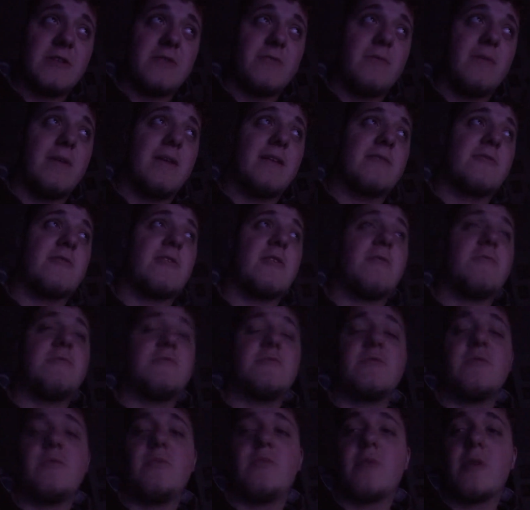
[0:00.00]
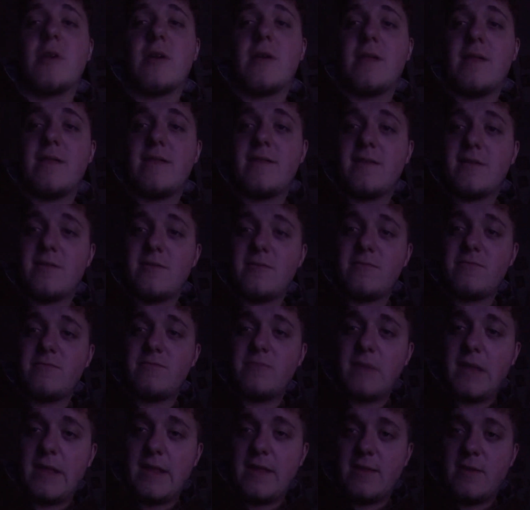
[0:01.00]
have went Crown Jewel Brock Lesnar.
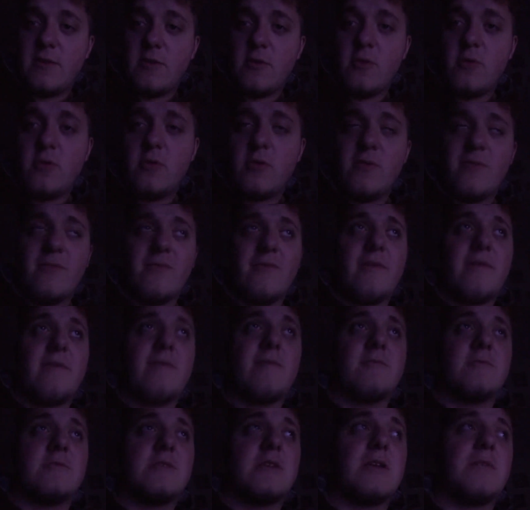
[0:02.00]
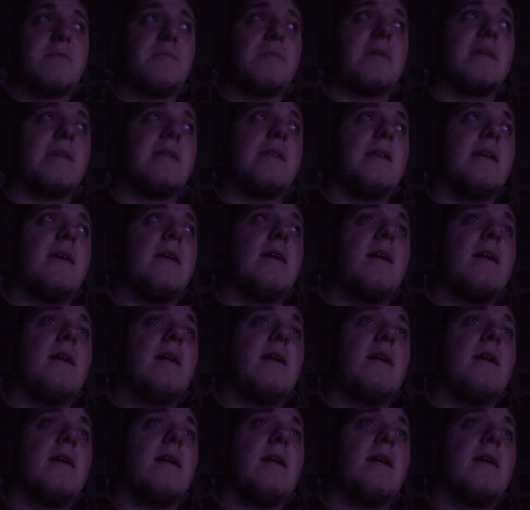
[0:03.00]
He's a new Universal Champion.